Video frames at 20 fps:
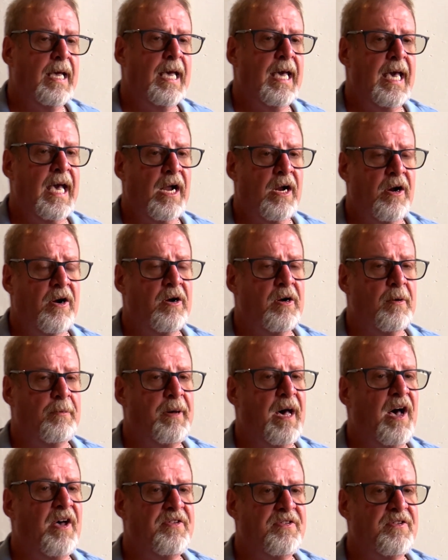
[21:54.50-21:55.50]
And Colonel
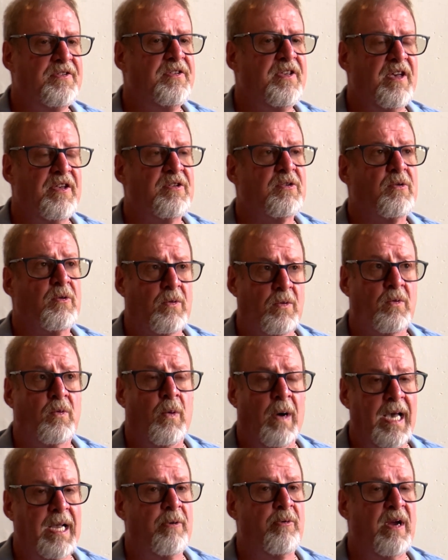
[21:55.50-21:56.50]
Powell says, "Yes,
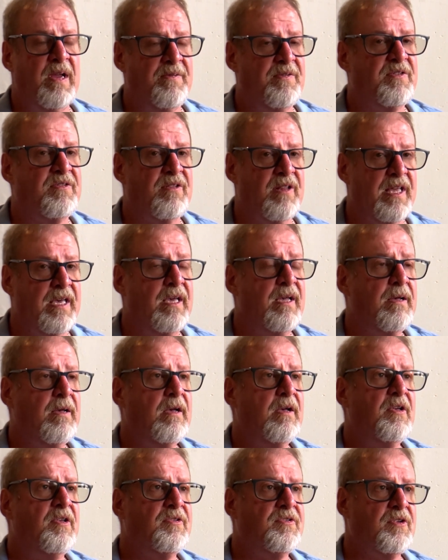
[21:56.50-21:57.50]
quite grievously."
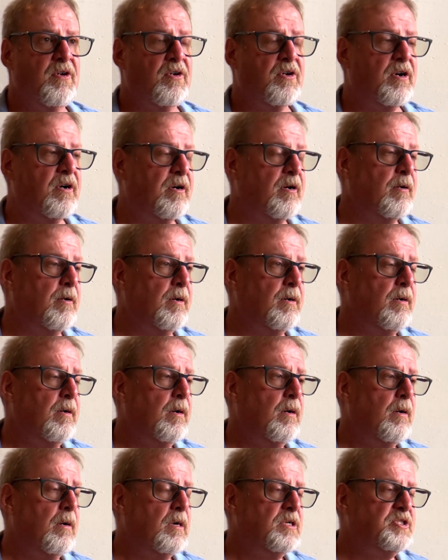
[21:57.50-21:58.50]
So Colonel
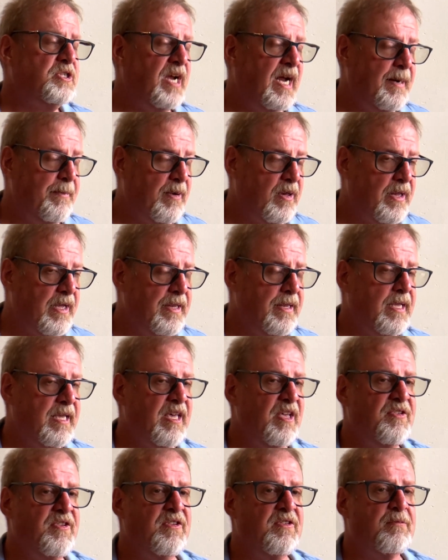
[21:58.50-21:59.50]
Chamberlain
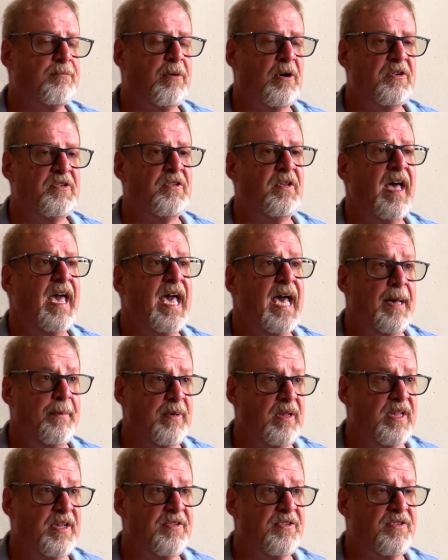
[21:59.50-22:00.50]
gets his personal
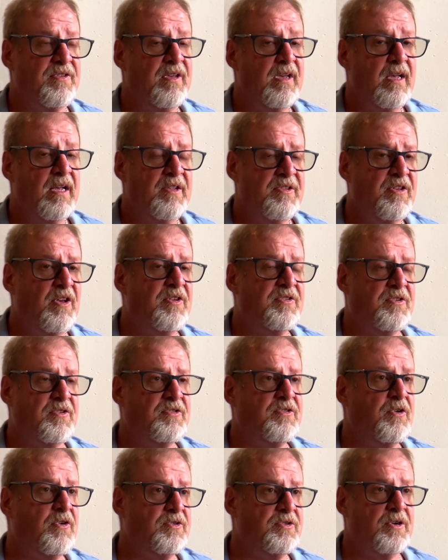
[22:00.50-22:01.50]
ambulance, tells the
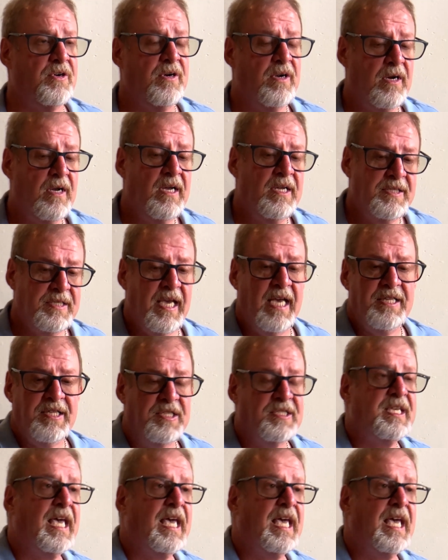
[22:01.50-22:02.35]
soldier, "Take this